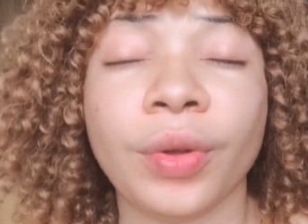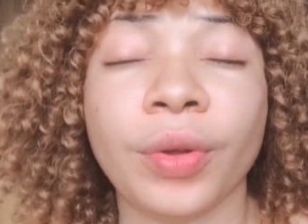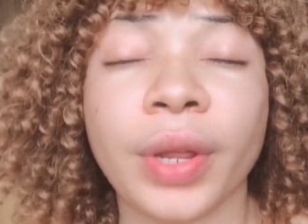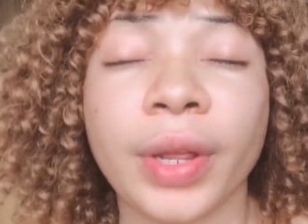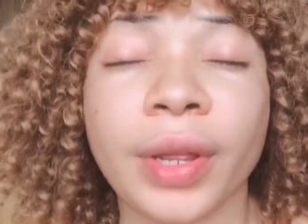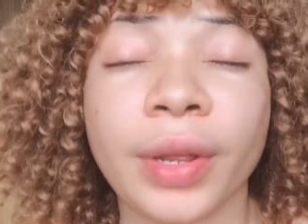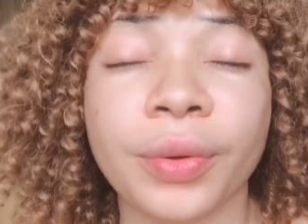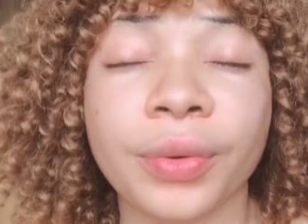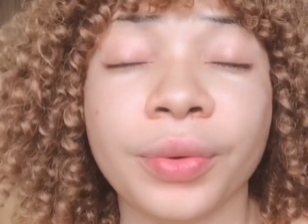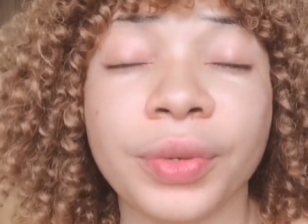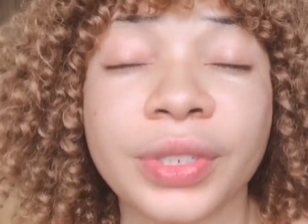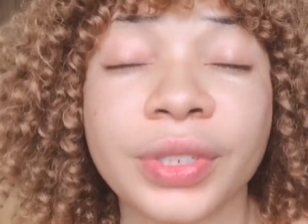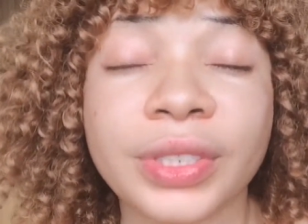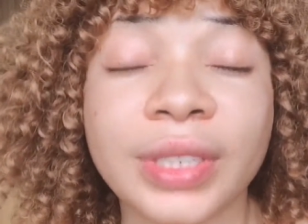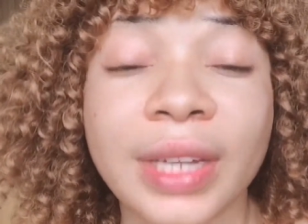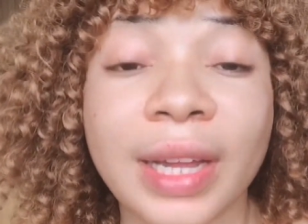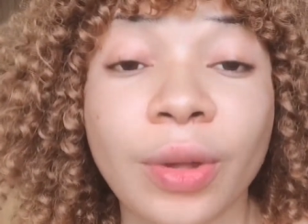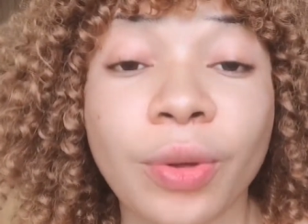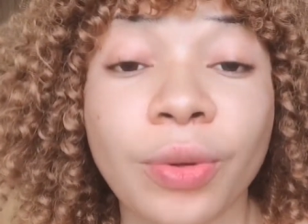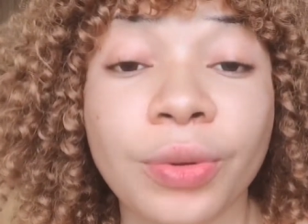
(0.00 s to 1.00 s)
original
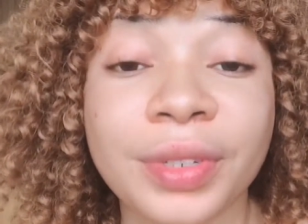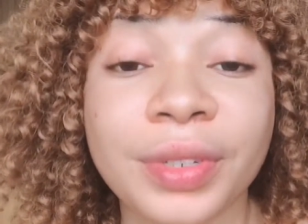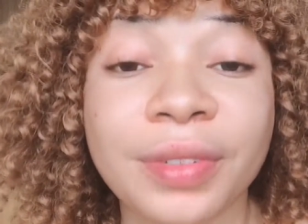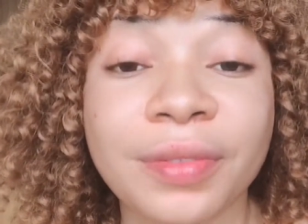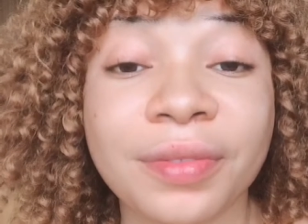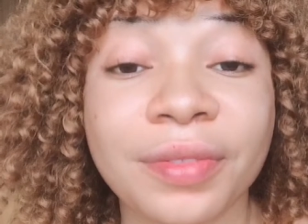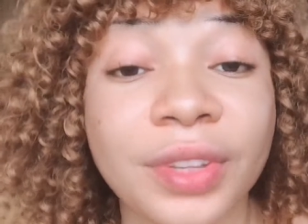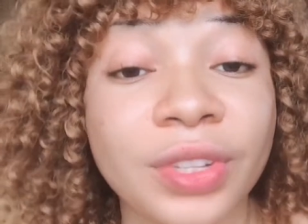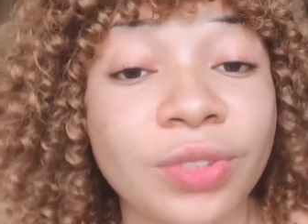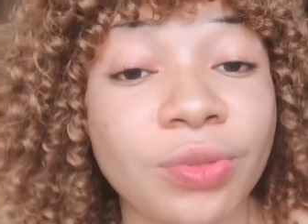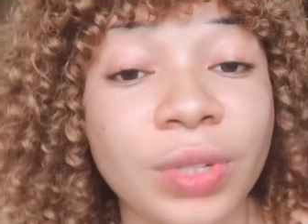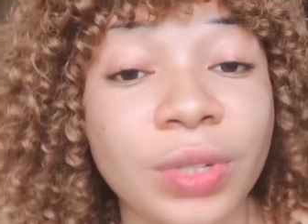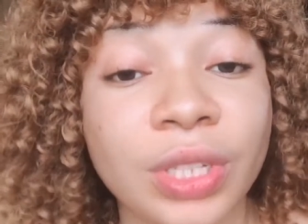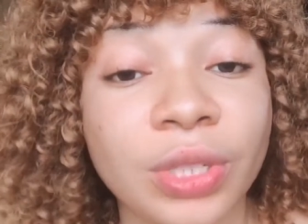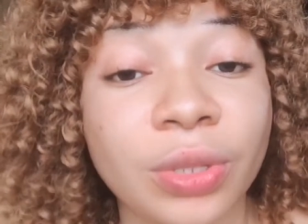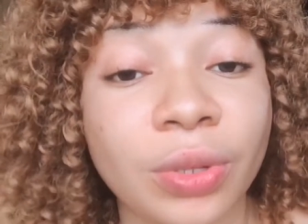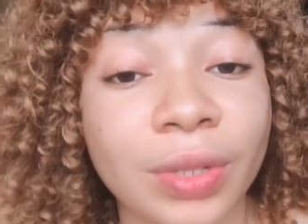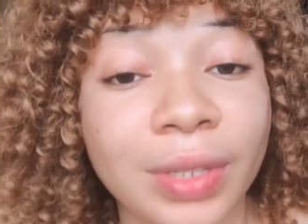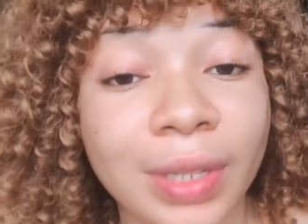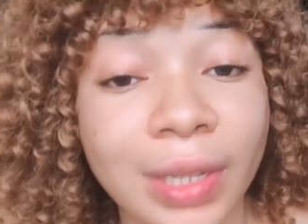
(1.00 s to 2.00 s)
golden face written on
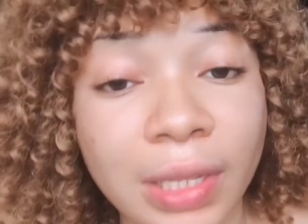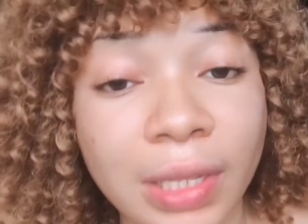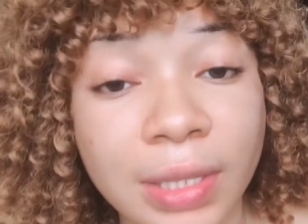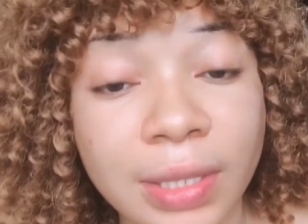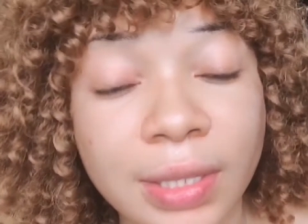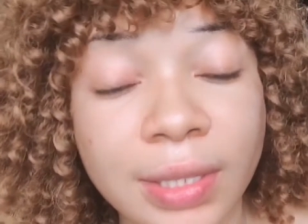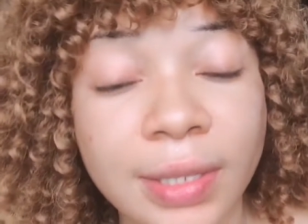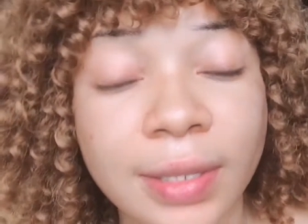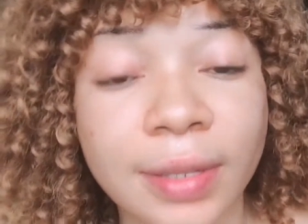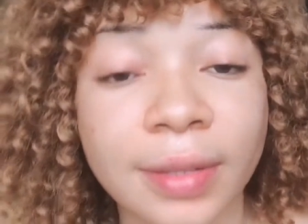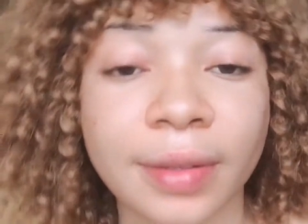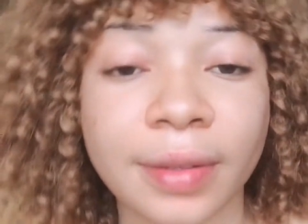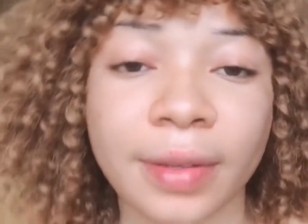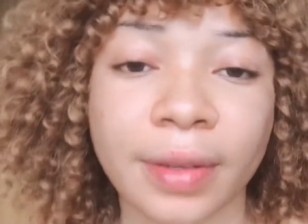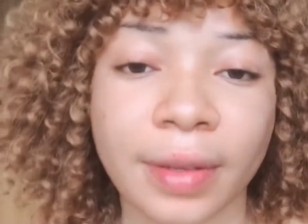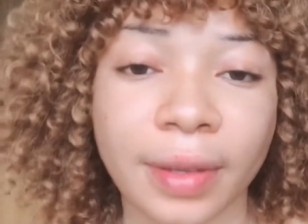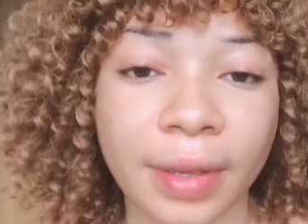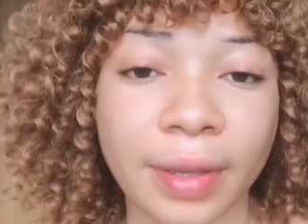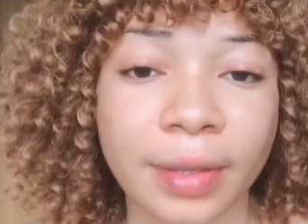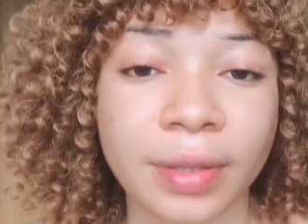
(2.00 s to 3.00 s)
it
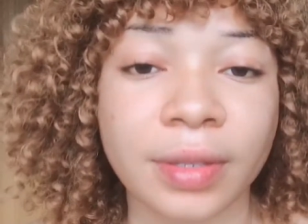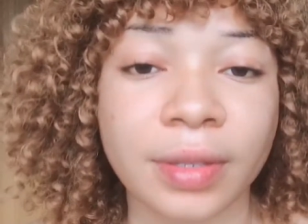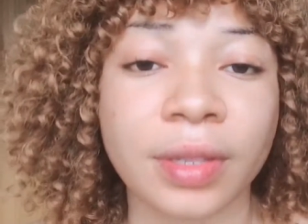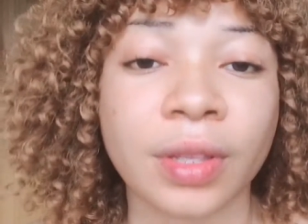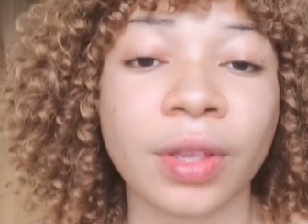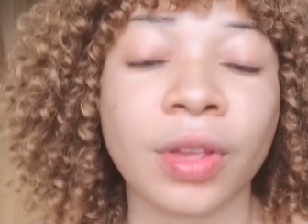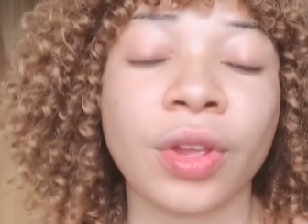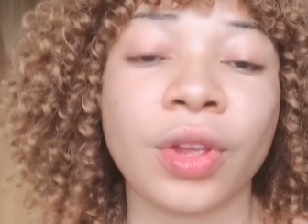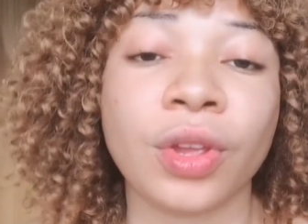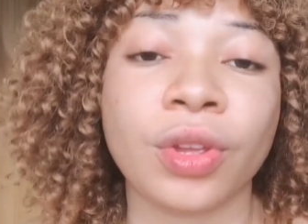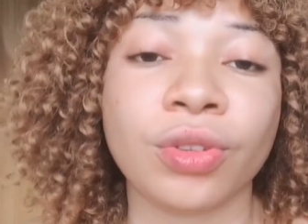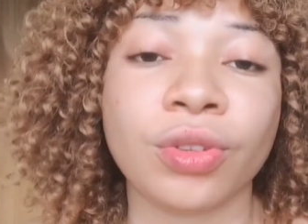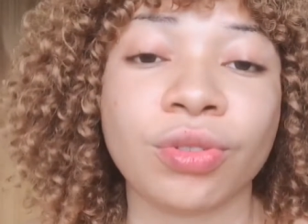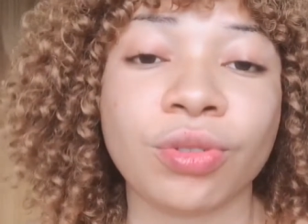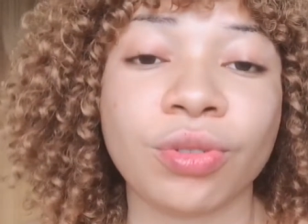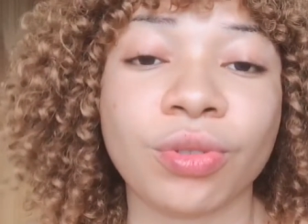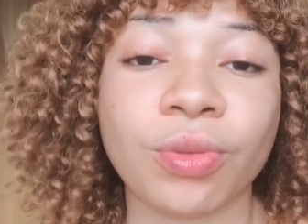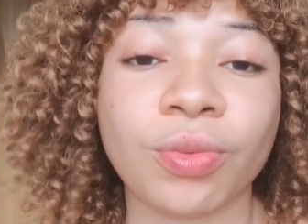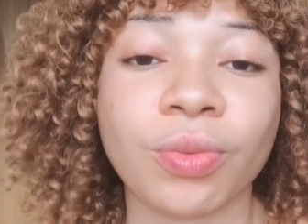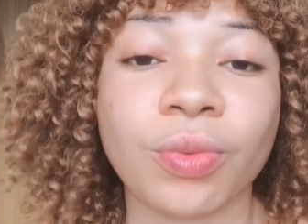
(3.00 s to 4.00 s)
yes so
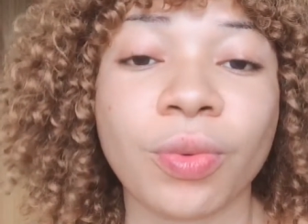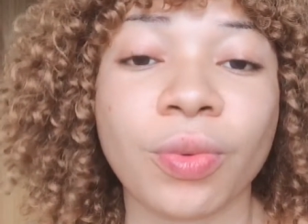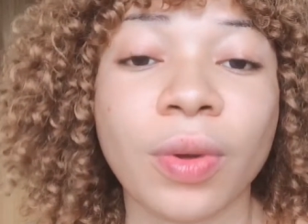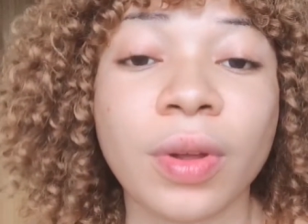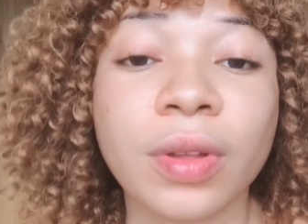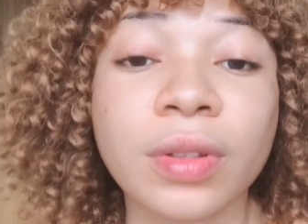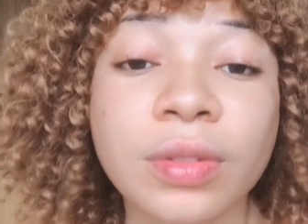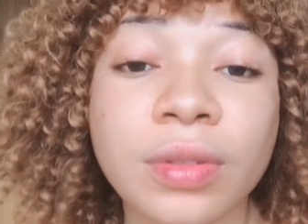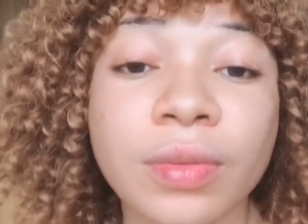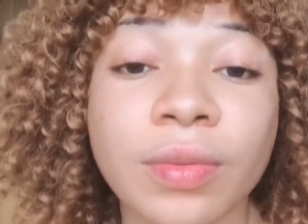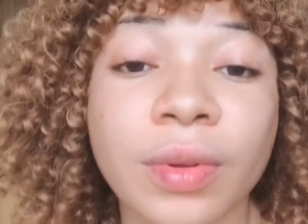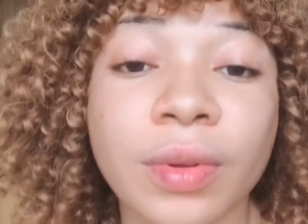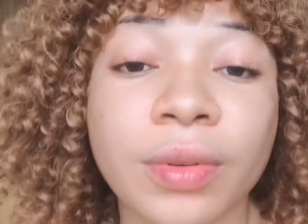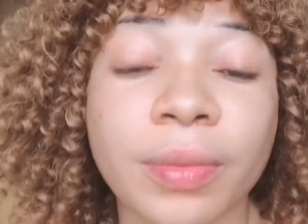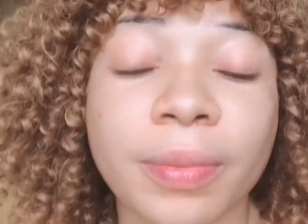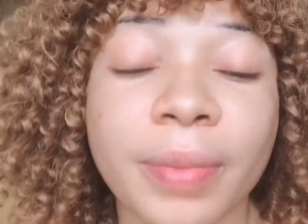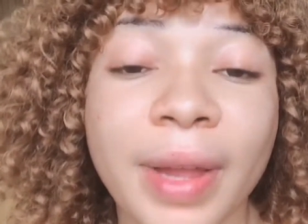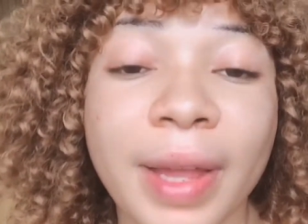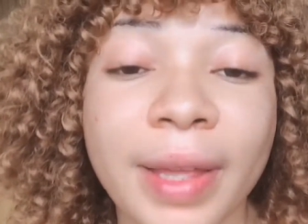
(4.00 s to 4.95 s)
once you want to buy,